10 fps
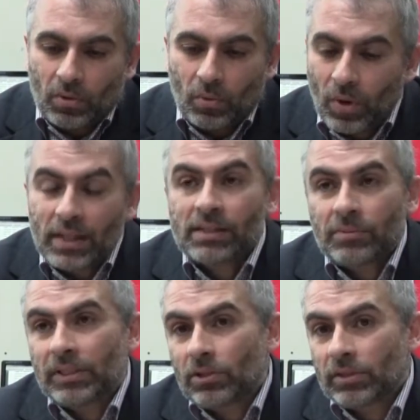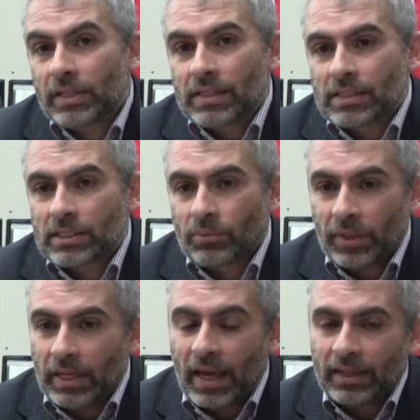Once we did all this,
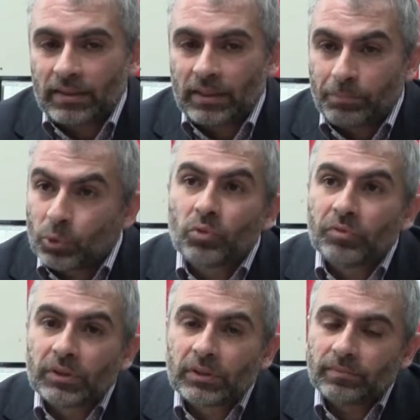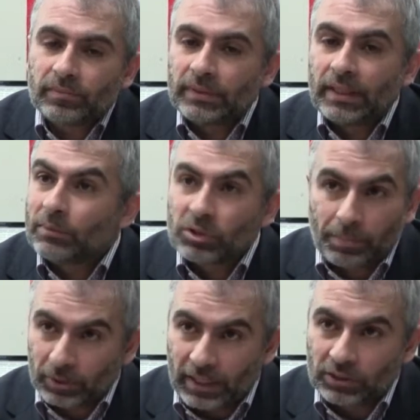we had proved that there was a
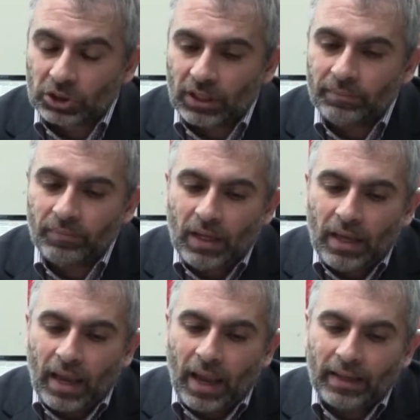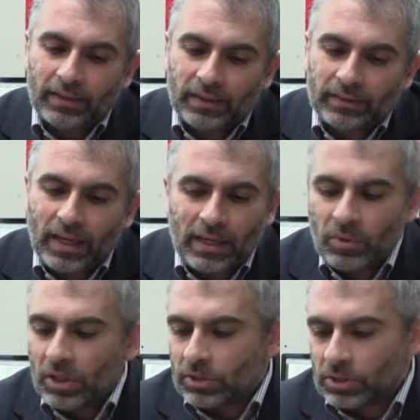potential, and then
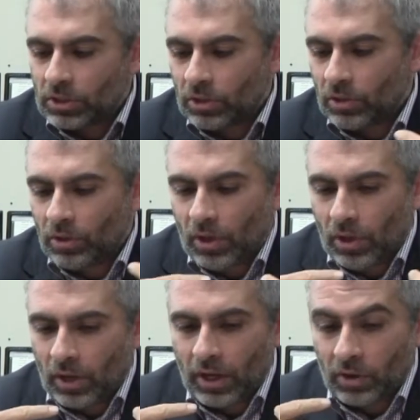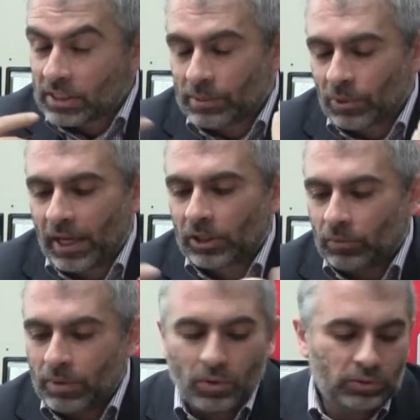we also, on a simulator,
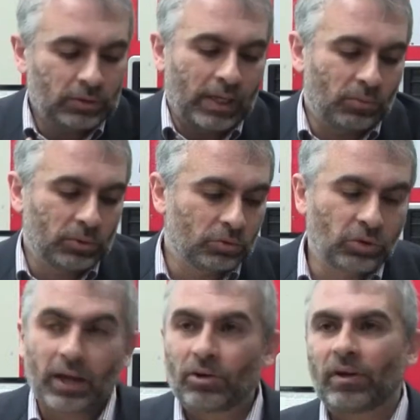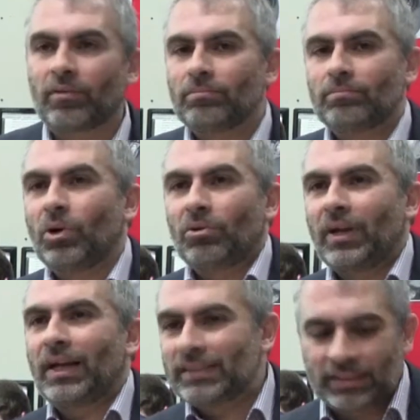we want to try on a more
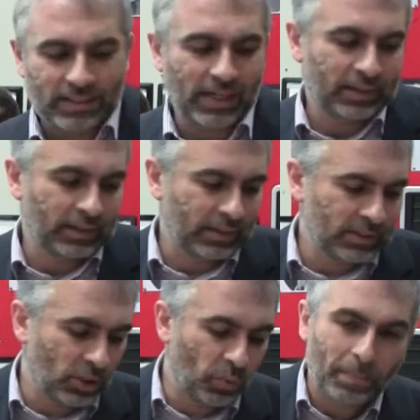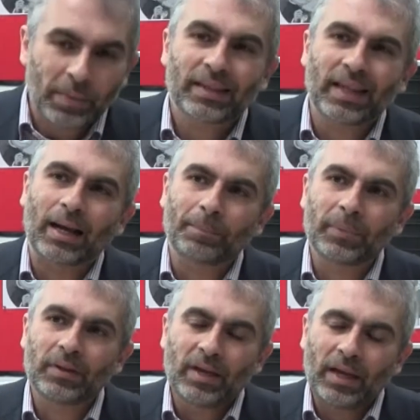realistic setting. So we built up
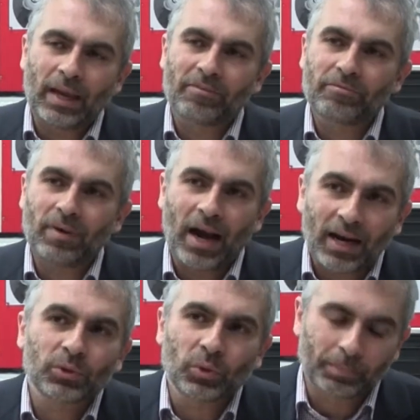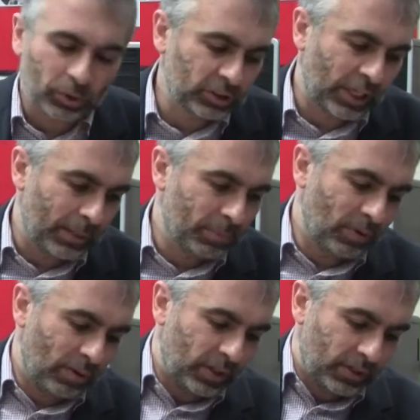a hardware prototype of
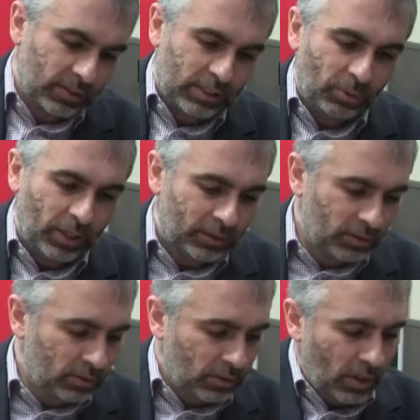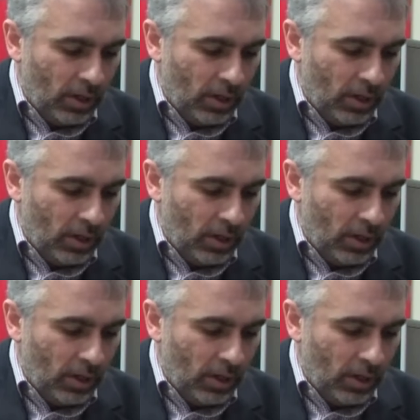our simulators,